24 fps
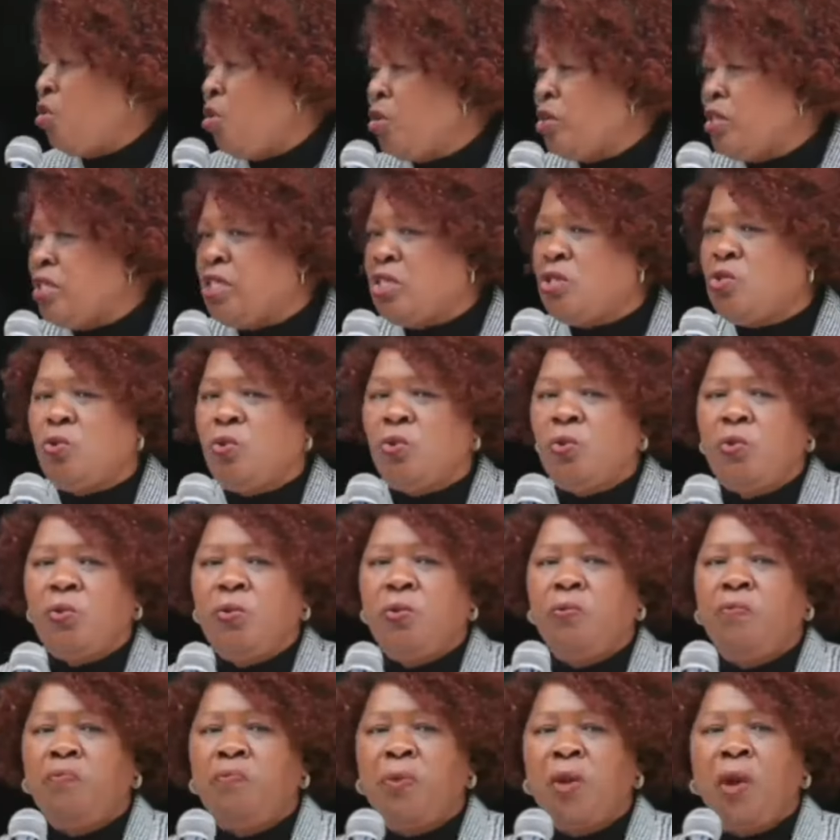the thought
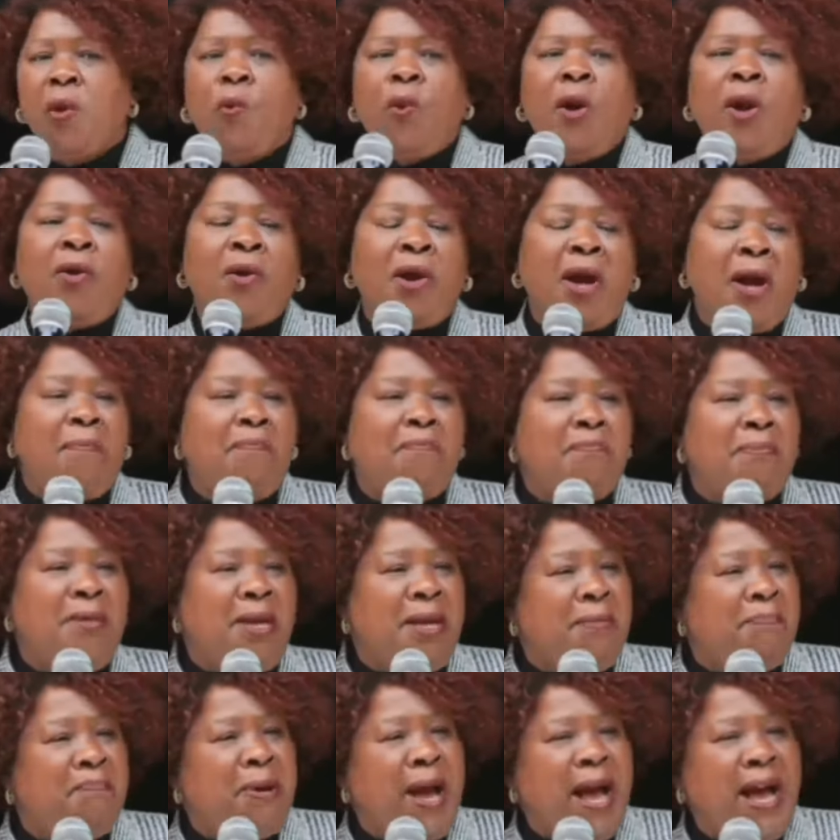to welcome
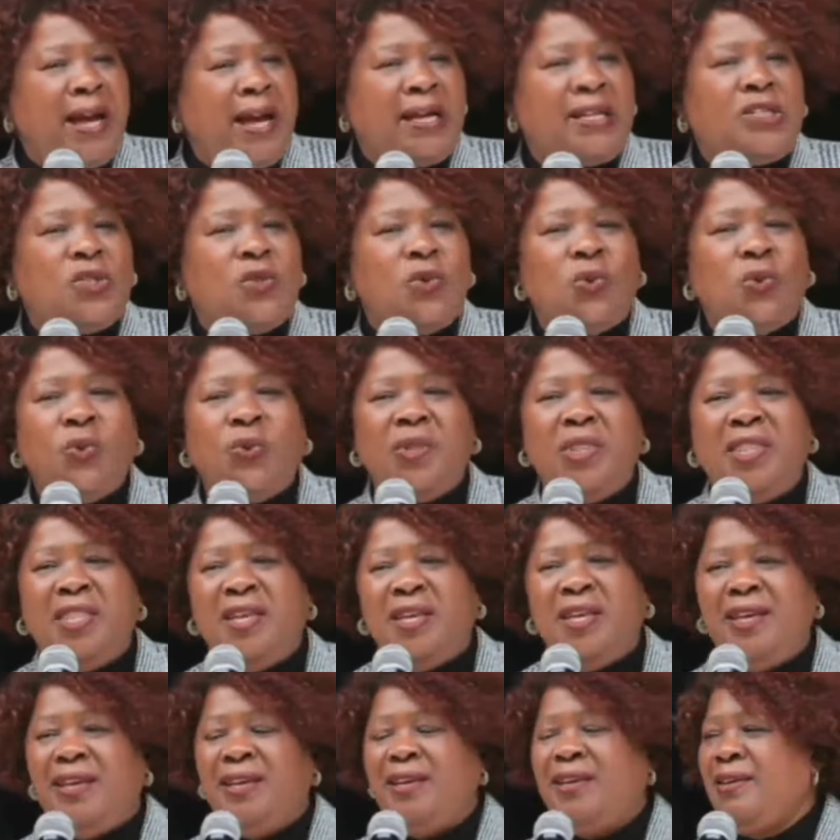me back to
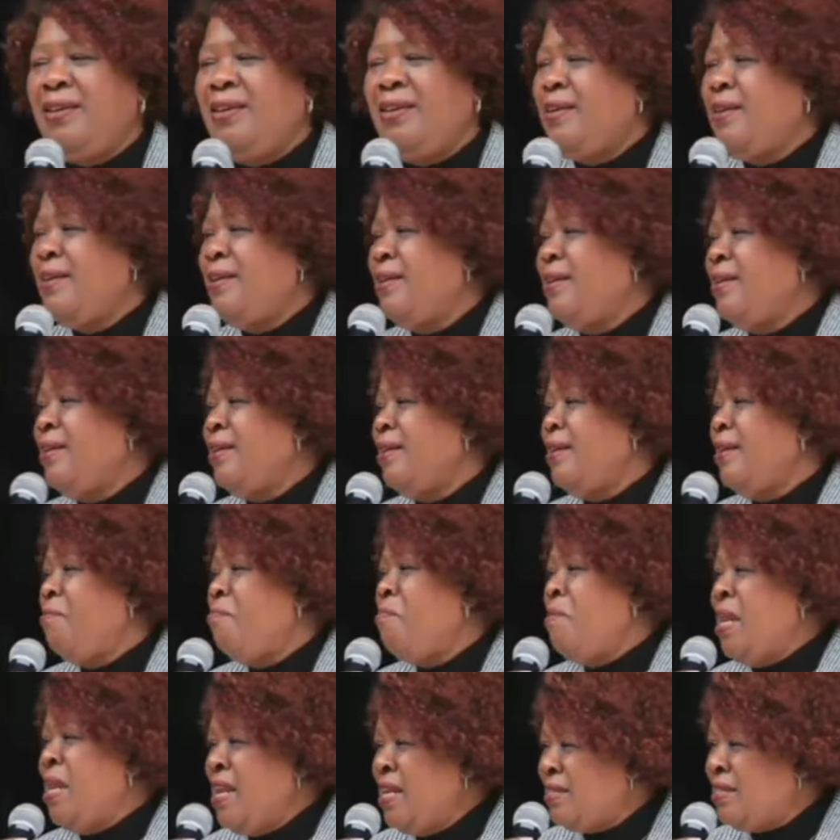the
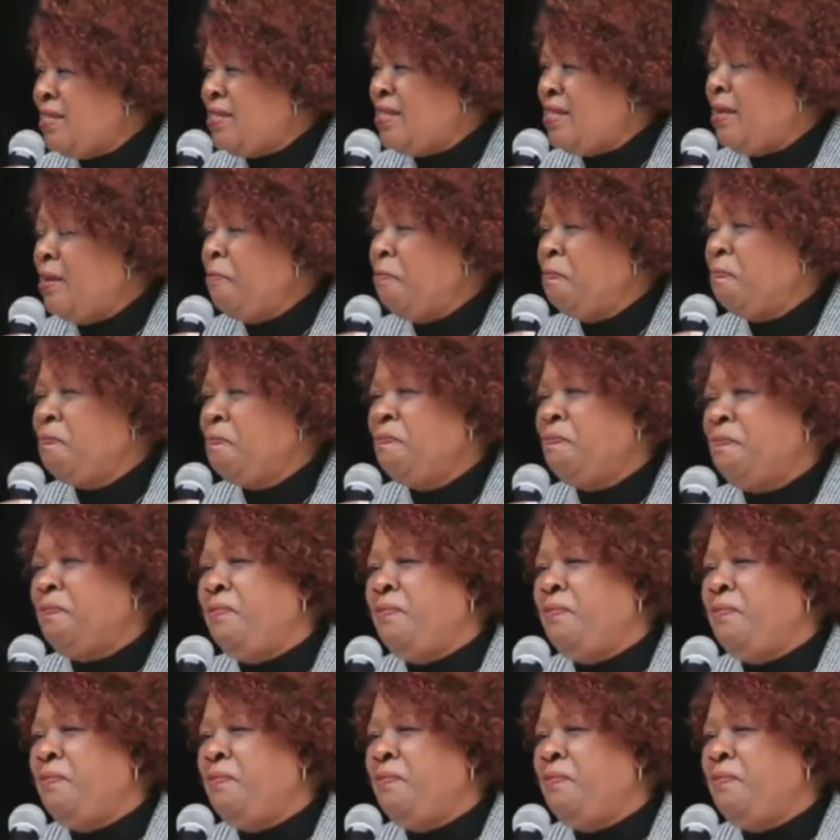ministry.